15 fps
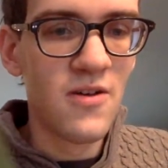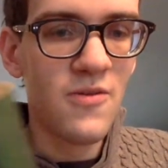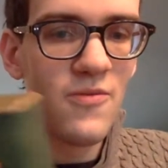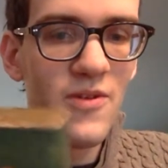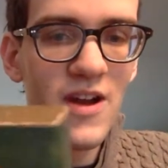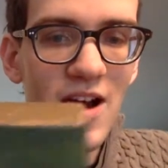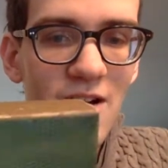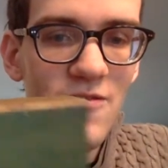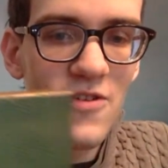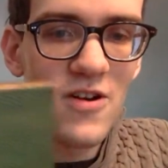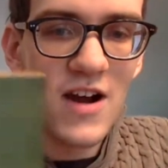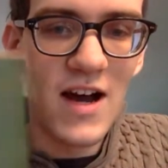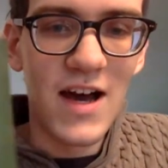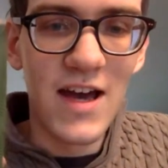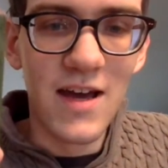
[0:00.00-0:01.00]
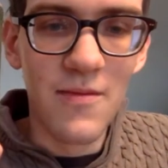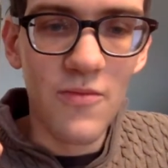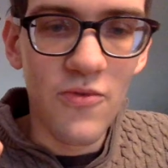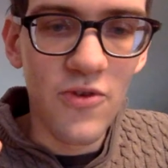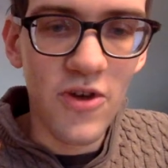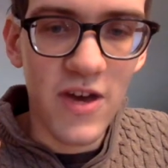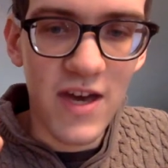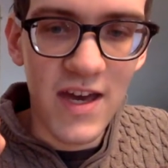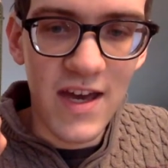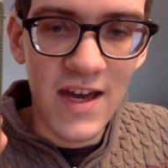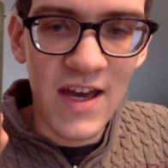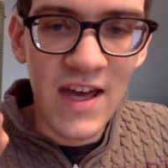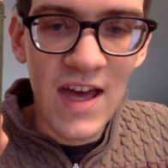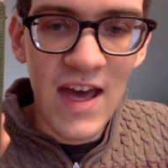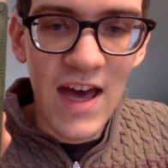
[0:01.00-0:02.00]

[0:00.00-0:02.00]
whenever I am looking